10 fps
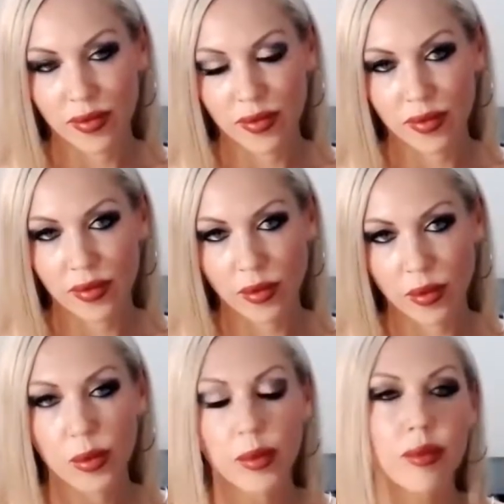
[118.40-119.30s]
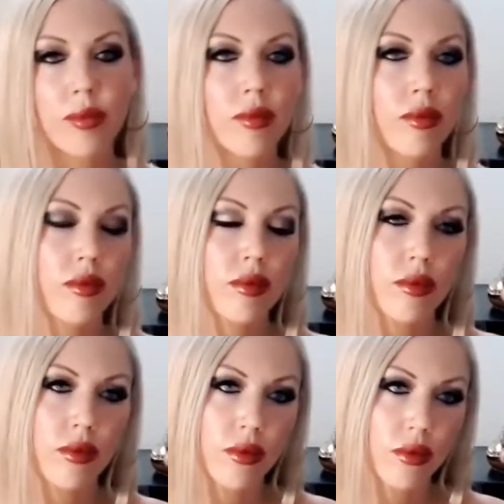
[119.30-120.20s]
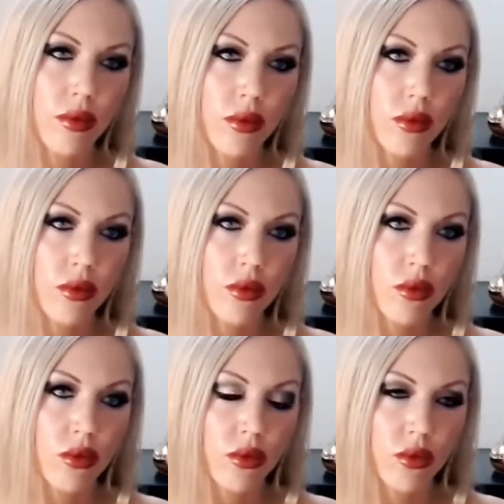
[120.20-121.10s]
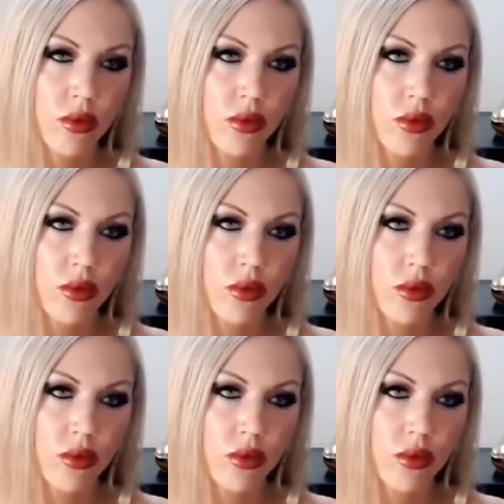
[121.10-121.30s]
(silent)